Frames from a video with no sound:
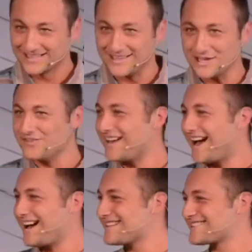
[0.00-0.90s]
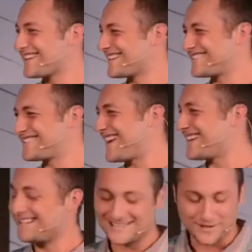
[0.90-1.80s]
Think of it as like a
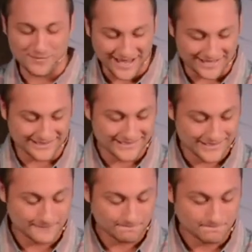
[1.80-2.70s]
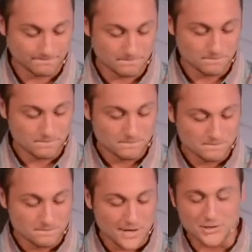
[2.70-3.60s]
second in command.
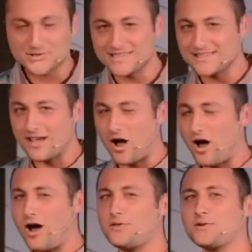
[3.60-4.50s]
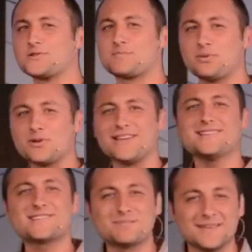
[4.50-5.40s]
And you see, the author's
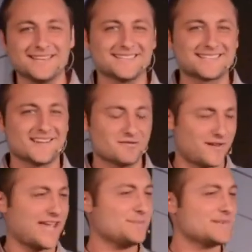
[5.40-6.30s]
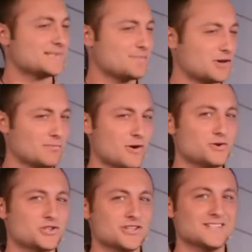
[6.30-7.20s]
placement of Haman's
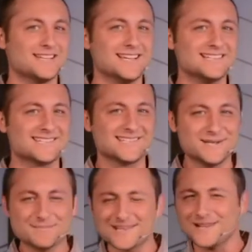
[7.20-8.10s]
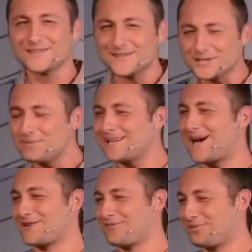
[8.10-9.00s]
promotion, it seems a little bit
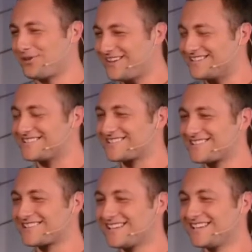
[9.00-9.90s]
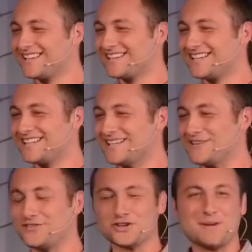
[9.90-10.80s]
out of place.
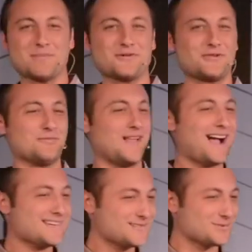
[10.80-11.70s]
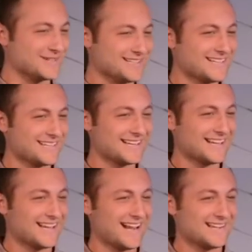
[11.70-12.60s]
If you remember from last week,
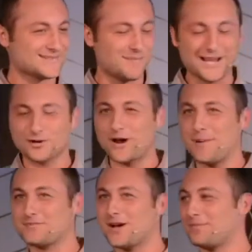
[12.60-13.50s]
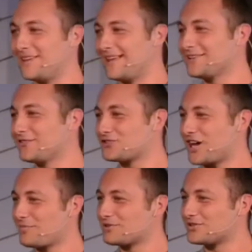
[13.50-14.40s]
as Mike wrapped up the end of
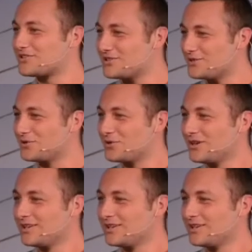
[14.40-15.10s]
chapter 2,